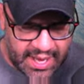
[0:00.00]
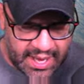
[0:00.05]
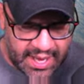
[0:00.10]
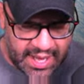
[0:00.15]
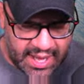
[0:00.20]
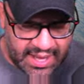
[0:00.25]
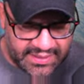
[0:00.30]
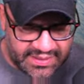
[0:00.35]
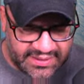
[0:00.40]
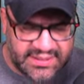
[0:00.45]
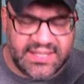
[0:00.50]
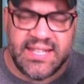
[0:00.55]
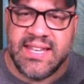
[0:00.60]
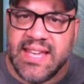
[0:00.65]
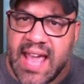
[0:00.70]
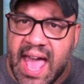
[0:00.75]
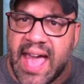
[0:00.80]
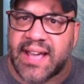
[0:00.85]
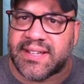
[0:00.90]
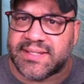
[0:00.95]
uh, the
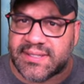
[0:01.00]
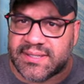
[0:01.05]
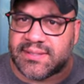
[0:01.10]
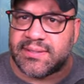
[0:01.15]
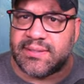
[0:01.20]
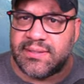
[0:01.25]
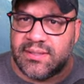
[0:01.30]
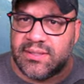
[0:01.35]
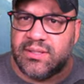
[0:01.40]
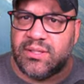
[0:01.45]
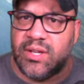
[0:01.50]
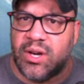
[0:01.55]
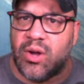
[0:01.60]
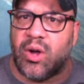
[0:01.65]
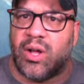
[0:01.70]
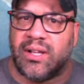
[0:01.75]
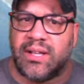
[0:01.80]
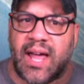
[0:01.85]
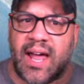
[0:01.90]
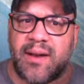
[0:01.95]
DX you
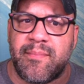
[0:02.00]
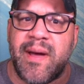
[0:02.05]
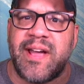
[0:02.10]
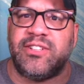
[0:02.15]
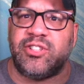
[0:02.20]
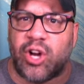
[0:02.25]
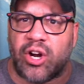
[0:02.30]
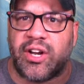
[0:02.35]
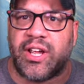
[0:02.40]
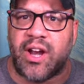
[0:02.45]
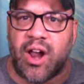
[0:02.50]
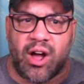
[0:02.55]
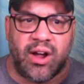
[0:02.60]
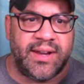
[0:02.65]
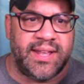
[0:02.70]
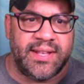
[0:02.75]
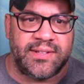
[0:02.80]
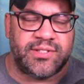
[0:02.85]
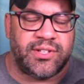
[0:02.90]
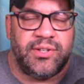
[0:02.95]
know, a lot of my target
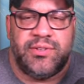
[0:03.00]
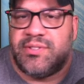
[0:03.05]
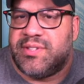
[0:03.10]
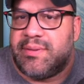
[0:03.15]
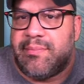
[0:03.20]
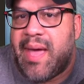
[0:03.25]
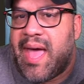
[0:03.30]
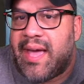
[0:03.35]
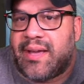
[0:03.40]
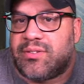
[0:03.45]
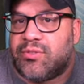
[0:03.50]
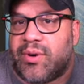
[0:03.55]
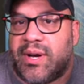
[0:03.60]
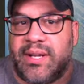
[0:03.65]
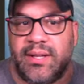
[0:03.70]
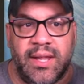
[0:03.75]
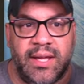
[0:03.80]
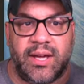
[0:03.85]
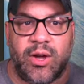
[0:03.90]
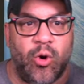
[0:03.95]
audience are using Macs,
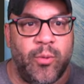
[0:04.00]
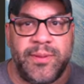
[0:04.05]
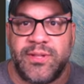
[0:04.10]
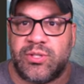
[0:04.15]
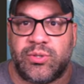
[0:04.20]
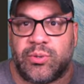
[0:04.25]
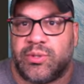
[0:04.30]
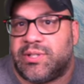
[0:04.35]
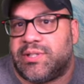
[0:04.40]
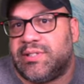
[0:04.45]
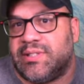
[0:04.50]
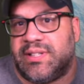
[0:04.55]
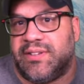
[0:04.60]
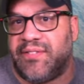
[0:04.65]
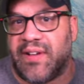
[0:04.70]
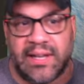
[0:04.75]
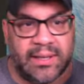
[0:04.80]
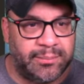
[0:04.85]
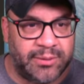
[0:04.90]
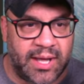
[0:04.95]
right? Like open source is
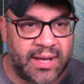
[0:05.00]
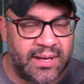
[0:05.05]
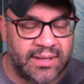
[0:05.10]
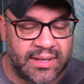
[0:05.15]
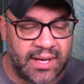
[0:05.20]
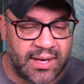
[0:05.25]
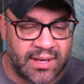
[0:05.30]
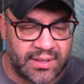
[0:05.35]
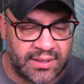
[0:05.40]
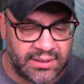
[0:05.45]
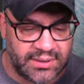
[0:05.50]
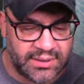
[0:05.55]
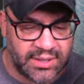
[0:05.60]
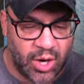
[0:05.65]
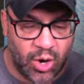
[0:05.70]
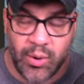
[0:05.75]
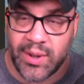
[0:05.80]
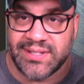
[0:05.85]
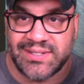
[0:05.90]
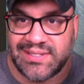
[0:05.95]
developed on on
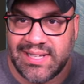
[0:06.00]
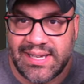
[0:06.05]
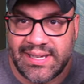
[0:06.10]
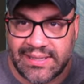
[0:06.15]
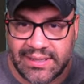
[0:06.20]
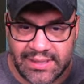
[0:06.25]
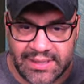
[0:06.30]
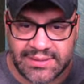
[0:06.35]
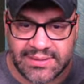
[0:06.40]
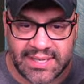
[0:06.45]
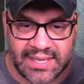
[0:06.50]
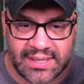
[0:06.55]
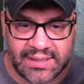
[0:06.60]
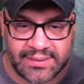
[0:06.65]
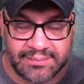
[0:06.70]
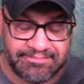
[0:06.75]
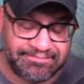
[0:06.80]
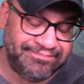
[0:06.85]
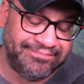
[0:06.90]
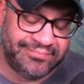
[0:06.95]
OS X.
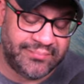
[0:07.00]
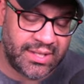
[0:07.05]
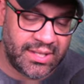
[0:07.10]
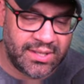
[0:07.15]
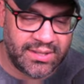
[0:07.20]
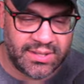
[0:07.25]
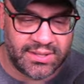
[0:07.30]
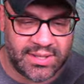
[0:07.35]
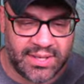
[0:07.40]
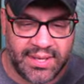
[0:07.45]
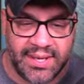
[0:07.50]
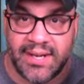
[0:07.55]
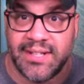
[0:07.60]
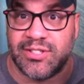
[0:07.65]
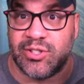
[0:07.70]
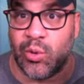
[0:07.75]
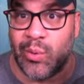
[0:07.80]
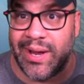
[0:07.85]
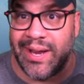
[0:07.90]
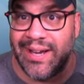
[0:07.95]

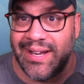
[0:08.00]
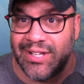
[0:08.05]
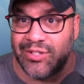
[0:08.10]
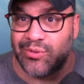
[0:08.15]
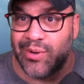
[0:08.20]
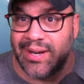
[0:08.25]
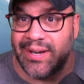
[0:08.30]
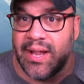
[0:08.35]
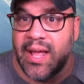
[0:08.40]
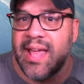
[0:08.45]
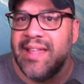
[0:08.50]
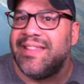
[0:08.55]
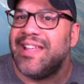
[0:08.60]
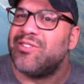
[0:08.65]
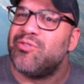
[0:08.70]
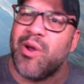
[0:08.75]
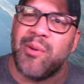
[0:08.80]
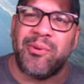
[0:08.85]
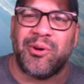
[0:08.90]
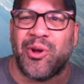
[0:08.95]
It's, the way it is, right?
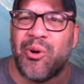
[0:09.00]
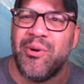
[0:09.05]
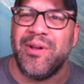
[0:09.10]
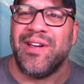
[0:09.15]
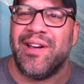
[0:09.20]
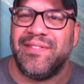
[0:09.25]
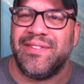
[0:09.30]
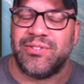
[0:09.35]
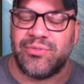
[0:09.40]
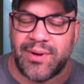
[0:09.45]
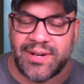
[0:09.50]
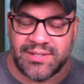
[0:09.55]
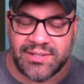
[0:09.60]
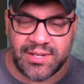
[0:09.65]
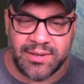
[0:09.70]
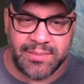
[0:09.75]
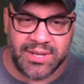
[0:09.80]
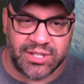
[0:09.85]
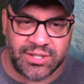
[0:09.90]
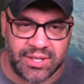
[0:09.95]
That's why we're going on this
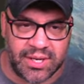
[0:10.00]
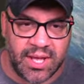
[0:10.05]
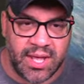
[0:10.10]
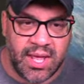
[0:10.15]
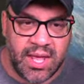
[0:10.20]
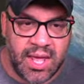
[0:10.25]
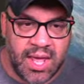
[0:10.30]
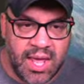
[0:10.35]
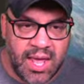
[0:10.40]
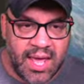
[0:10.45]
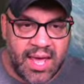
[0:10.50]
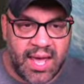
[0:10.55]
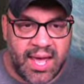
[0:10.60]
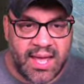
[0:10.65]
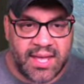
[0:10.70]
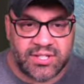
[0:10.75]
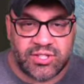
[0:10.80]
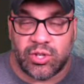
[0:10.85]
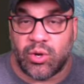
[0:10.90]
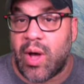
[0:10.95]
rescue mission.
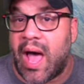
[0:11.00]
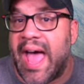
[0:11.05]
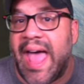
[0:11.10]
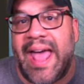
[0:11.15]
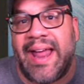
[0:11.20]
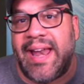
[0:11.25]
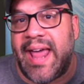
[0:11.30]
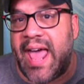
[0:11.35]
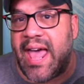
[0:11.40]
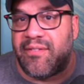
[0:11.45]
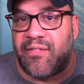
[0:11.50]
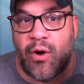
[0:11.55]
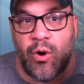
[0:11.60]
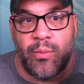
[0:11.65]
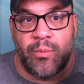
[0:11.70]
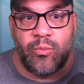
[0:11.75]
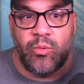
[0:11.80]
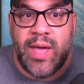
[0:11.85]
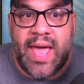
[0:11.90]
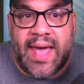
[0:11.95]
Uh, so I had to have
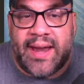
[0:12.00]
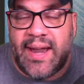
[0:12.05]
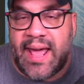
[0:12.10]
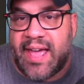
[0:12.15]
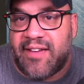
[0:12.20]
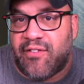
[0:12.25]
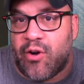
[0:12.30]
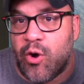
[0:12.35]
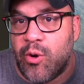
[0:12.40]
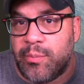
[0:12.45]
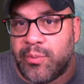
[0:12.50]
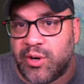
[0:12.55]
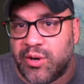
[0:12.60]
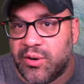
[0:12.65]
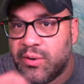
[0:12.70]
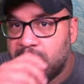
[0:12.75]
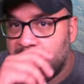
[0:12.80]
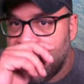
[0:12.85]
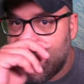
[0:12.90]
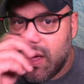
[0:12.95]
home. We had to have
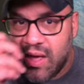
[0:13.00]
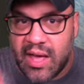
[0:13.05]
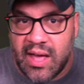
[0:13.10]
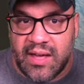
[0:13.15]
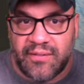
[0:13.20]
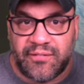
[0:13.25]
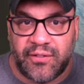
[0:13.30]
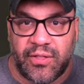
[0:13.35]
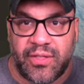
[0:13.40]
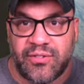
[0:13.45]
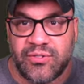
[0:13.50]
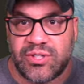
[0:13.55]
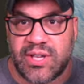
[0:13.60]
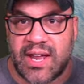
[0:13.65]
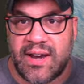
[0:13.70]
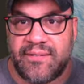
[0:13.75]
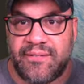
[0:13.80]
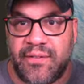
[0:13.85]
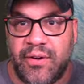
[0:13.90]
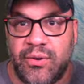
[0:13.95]
homebrew uh, for those
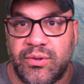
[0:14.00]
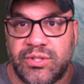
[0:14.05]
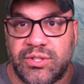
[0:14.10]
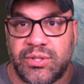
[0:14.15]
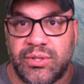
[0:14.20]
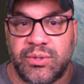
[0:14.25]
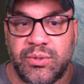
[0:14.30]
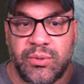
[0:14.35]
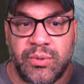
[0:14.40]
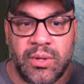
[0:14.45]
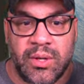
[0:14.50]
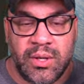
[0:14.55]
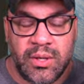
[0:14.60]
kind of folks who,